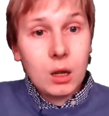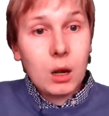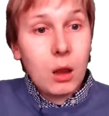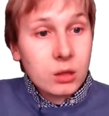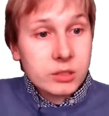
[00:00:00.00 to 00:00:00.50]

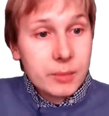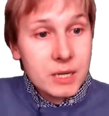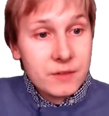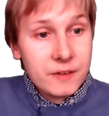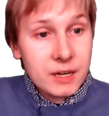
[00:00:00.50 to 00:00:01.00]
locks can be
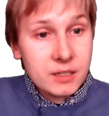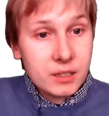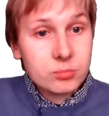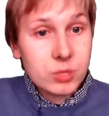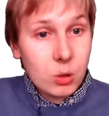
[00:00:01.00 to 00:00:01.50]

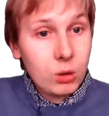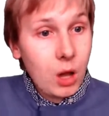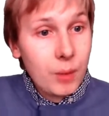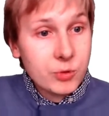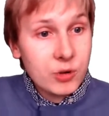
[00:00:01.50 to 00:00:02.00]
defeated, so
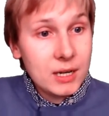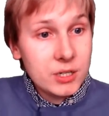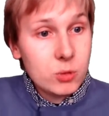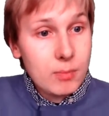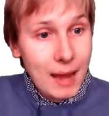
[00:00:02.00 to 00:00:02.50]
alarms really
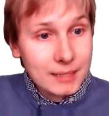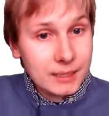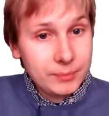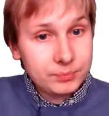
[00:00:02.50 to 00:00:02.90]
do matter.